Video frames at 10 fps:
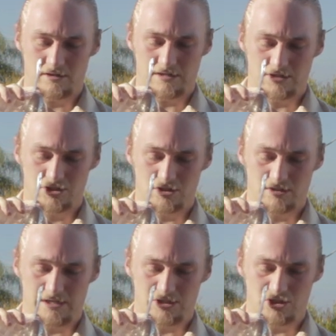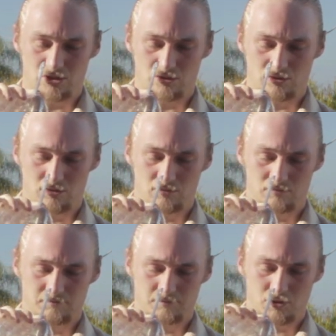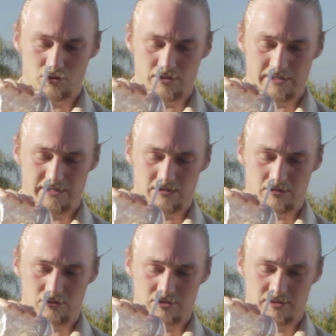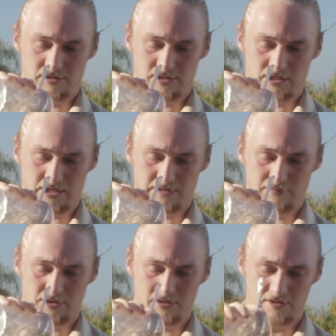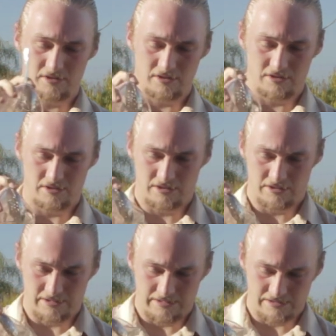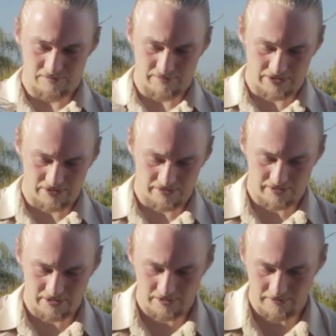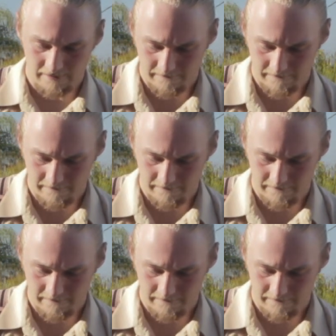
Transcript: And it should get you pretty close to the top. That's about it there.